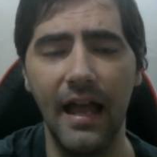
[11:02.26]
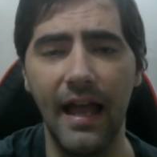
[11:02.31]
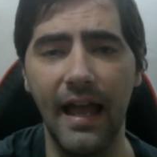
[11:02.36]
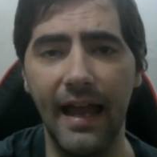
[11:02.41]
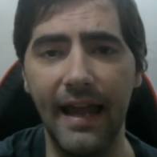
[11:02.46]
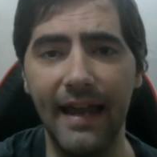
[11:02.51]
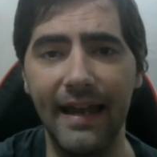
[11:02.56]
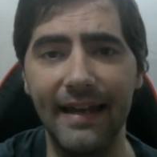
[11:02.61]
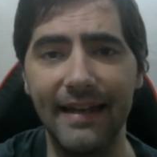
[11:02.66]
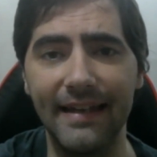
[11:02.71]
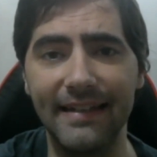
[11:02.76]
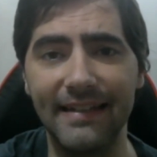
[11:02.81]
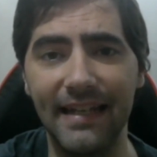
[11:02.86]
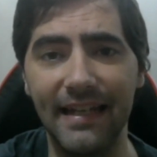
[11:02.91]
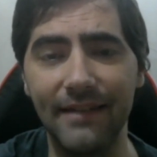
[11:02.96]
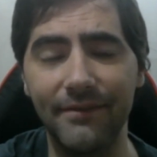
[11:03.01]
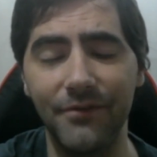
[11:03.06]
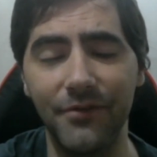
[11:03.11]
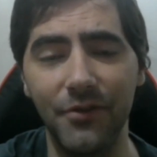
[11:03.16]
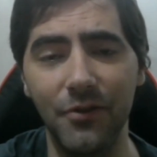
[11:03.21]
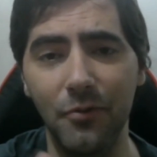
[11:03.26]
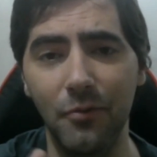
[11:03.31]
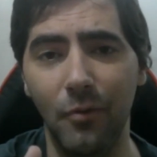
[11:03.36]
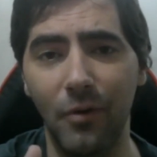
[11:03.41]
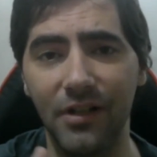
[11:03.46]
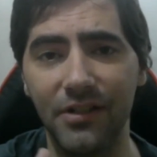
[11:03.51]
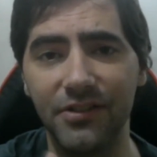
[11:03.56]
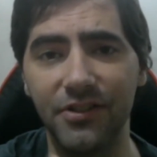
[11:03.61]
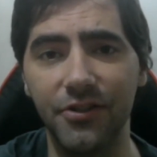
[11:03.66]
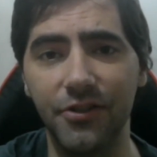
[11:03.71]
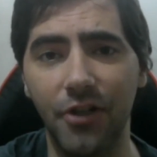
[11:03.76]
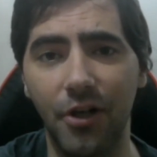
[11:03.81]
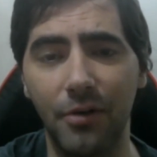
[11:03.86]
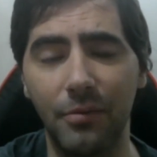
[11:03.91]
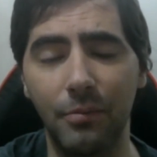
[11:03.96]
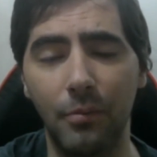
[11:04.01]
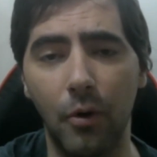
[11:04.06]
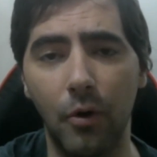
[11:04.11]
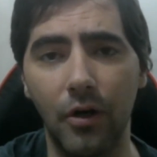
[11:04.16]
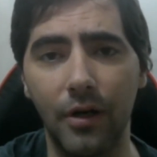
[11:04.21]
And if you want to
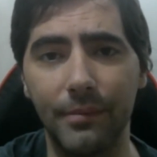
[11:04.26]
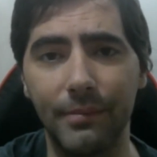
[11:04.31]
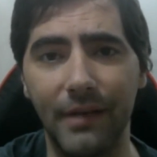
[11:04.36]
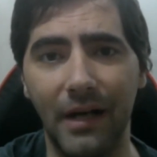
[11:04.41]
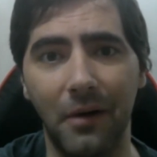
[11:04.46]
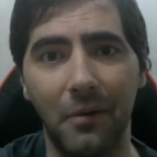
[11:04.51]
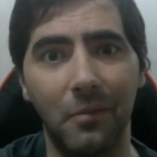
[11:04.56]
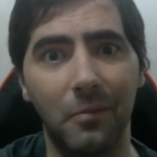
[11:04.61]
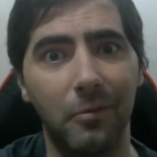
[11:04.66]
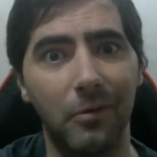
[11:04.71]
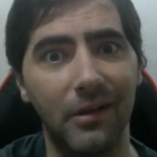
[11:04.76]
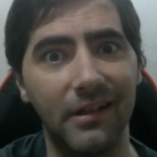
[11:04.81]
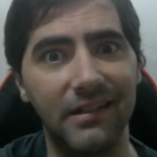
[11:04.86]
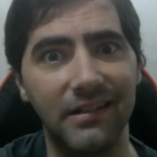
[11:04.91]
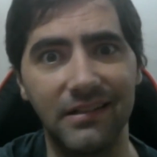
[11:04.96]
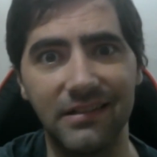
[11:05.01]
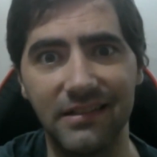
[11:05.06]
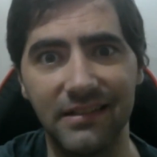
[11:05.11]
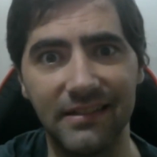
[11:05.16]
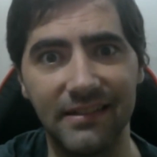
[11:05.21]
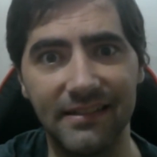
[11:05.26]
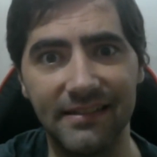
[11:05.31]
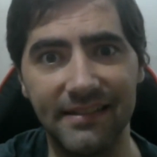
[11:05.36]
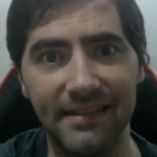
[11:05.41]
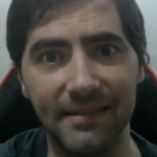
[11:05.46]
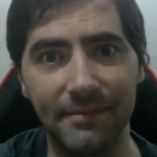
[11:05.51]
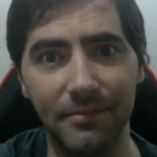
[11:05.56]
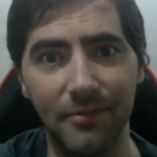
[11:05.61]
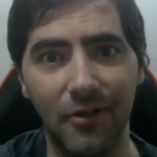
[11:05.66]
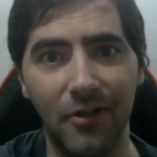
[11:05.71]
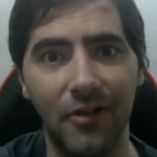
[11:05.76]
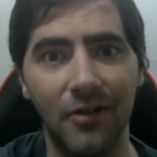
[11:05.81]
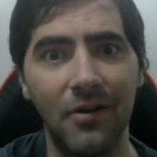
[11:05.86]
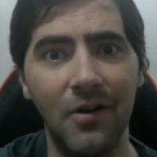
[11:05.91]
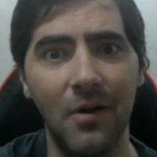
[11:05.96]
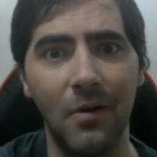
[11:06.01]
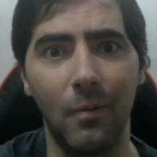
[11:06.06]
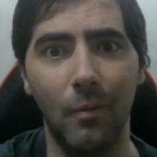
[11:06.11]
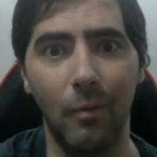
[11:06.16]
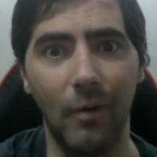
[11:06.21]
know more about what is an exemplar,
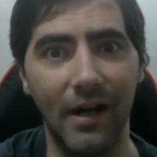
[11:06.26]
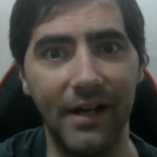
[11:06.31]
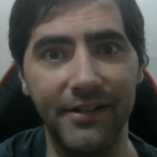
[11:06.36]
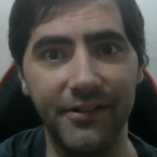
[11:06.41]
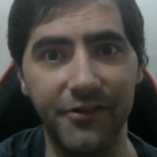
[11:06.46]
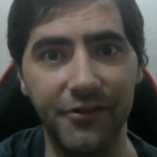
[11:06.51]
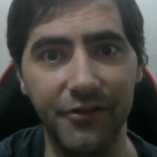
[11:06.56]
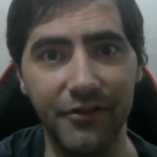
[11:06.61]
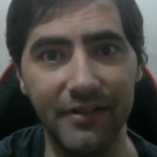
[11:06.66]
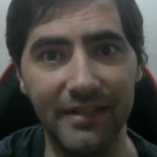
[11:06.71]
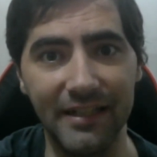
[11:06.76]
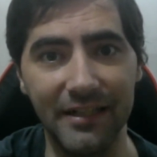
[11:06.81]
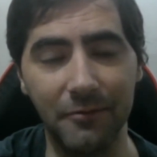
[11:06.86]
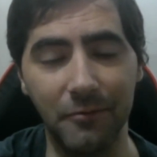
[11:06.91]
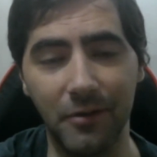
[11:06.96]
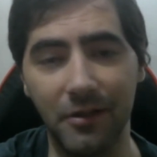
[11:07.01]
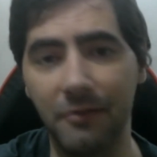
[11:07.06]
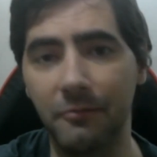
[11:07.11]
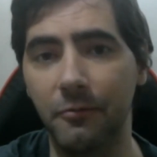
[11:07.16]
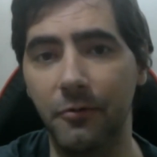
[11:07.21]
why do you need one?